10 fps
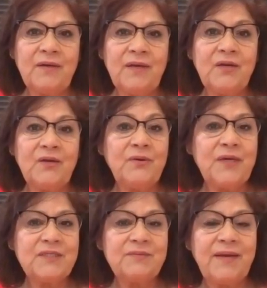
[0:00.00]

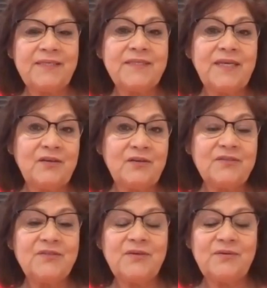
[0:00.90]
increase my
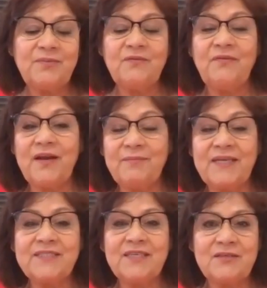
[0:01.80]
skills or perfect my
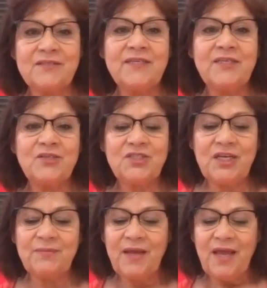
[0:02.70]
skills in
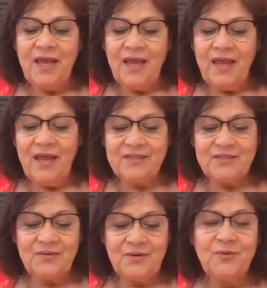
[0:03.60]
leadership. And
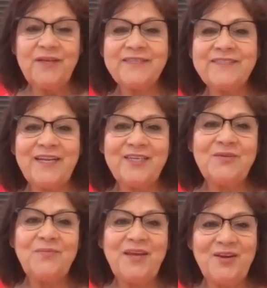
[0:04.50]
so I'm really excited to
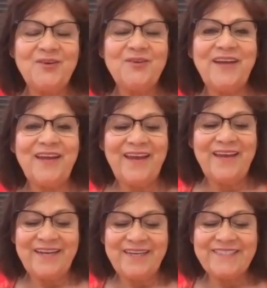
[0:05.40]
be here
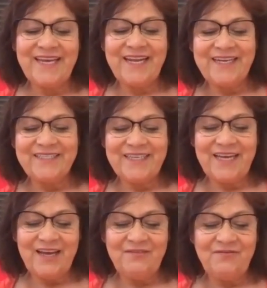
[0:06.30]
and excited
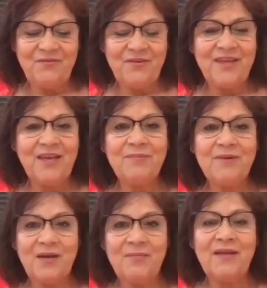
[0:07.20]
for the
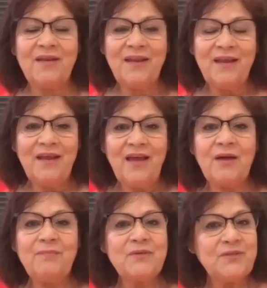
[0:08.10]
upcoming
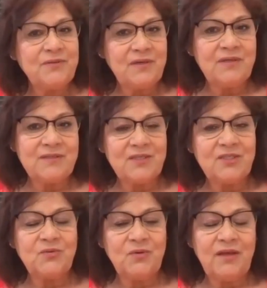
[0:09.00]
opportunities that
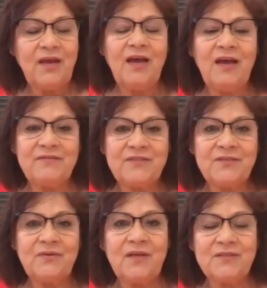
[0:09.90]
you will have
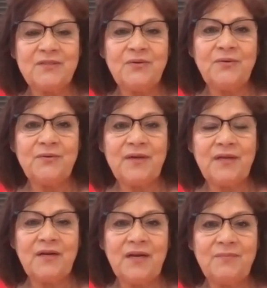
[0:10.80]
to also
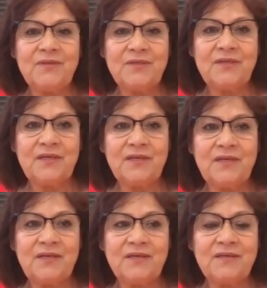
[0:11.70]
get an opportunity
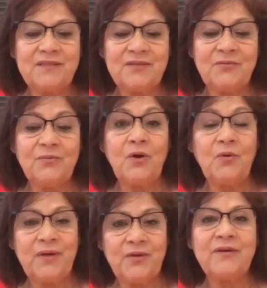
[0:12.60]
to grow
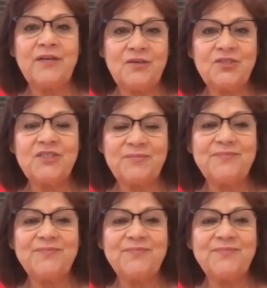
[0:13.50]
in your leadership.